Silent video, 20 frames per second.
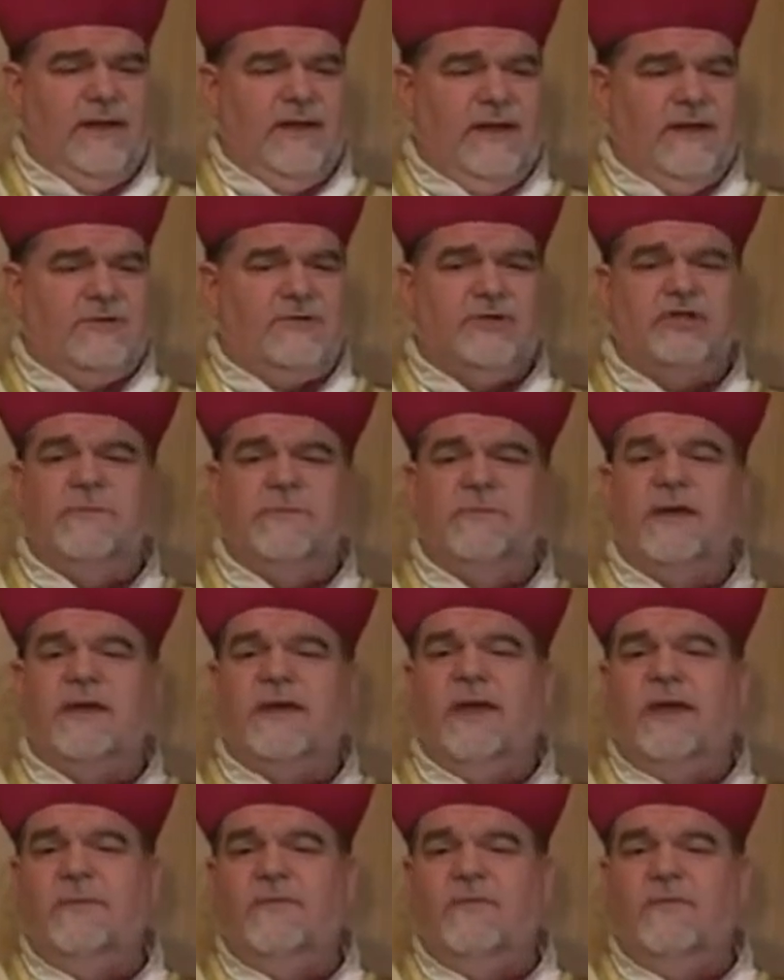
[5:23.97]
And so she
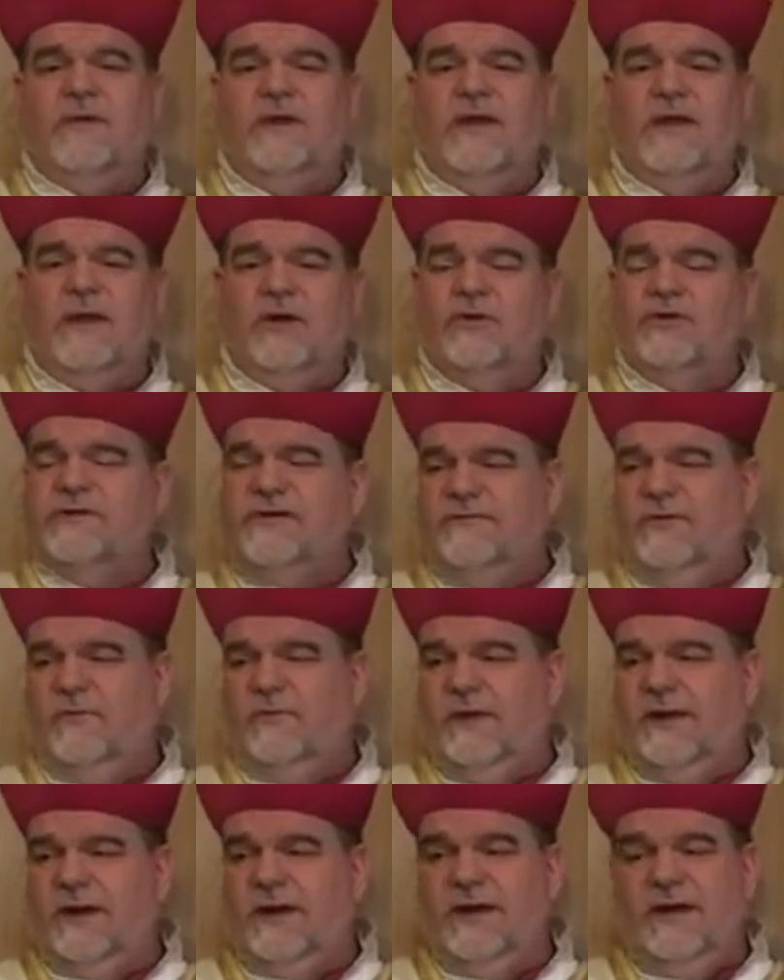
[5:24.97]
became, and he goes
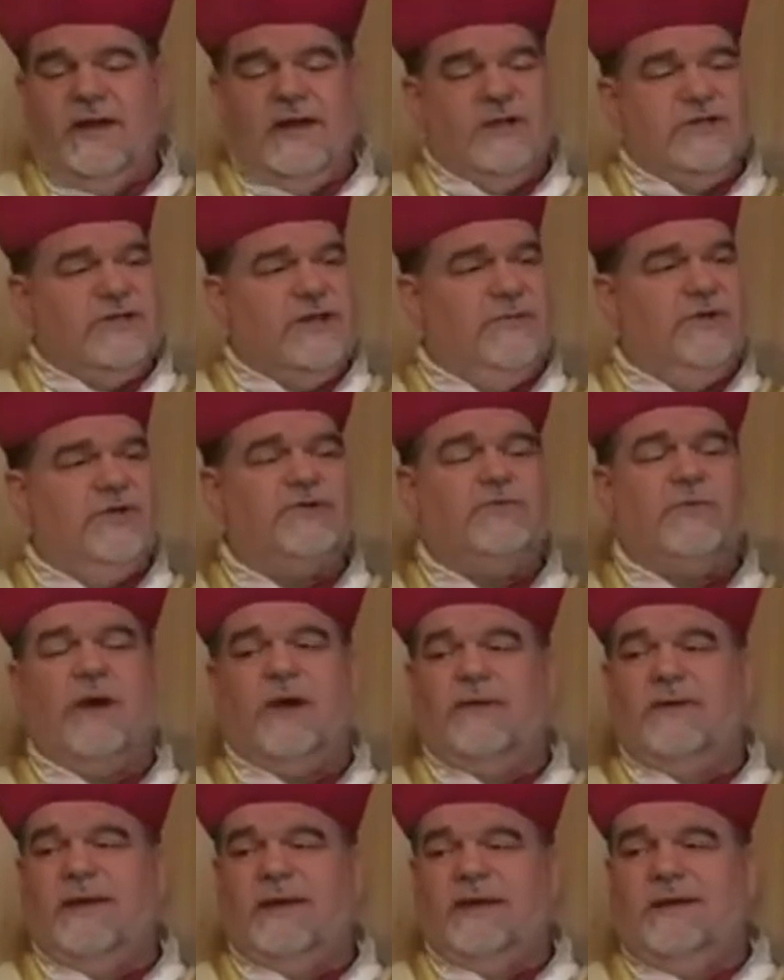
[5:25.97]
everywhere. She was
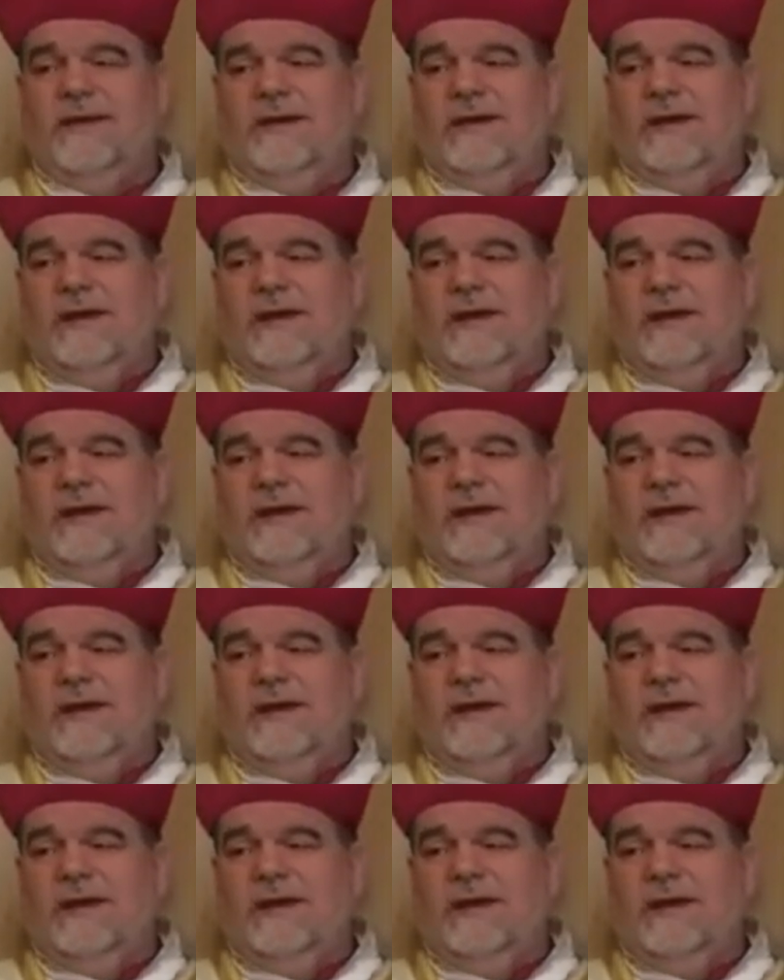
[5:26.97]
worried.